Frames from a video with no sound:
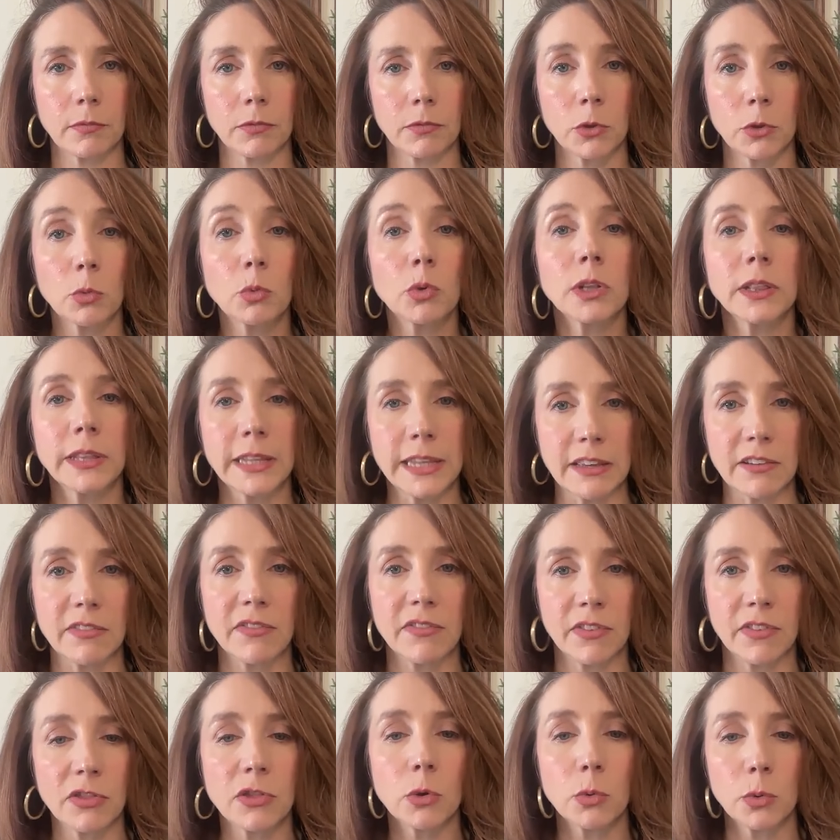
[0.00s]
The
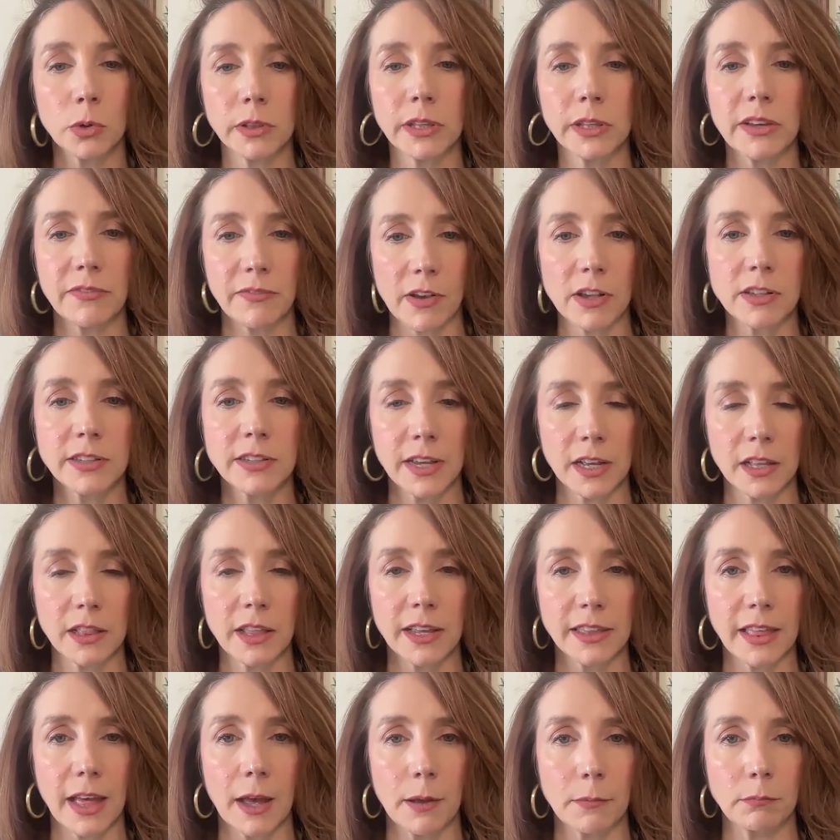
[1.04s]
relief, the relief, I'll say it
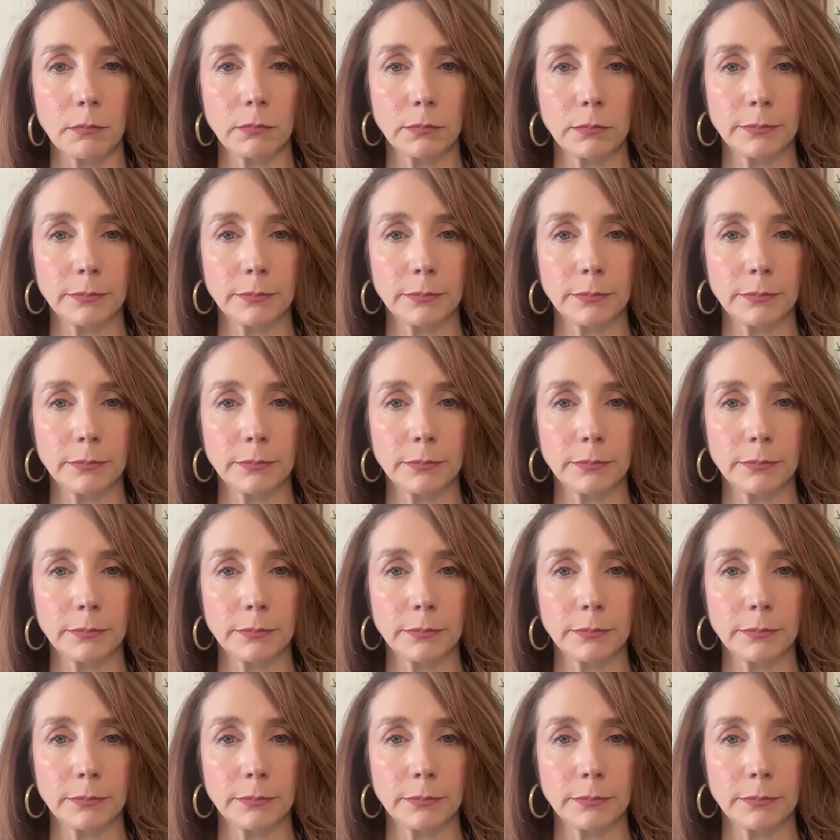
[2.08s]
like that.